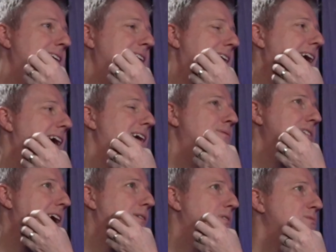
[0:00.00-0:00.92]
Yeah, it was.
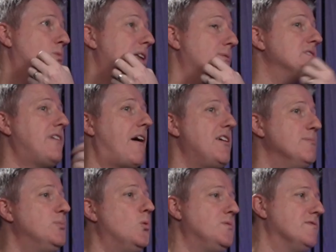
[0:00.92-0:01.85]
It was. Well, it was very
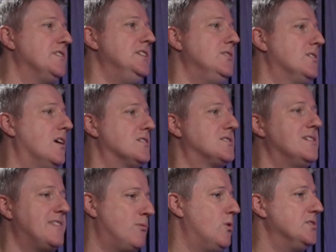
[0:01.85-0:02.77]
important for Newcastle
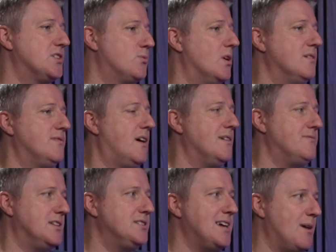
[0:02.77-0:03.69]
if they wanted to qualify
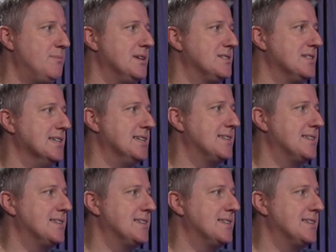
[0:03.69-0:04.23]
for the Champions League.